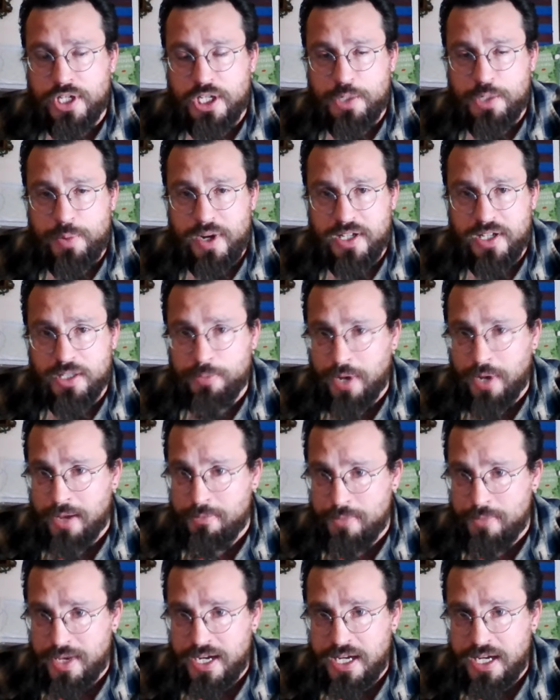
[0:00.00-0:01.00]
expected by
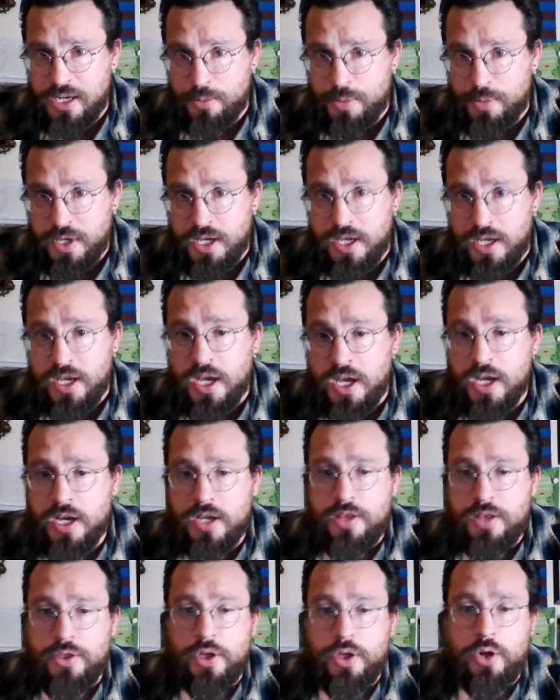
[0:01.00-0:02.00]
many to be
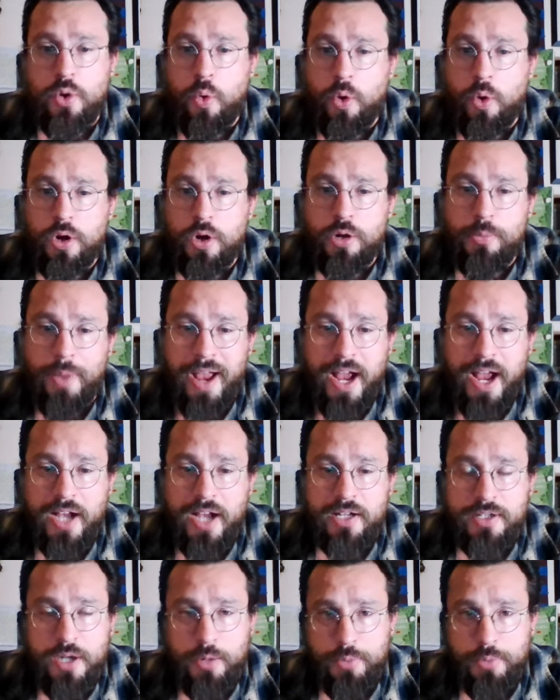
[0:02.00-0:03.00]
the cornerback
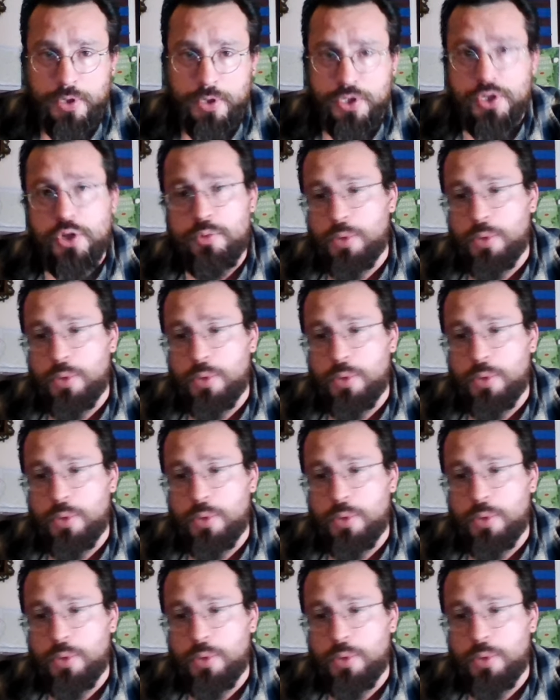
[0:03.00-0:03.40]
number two.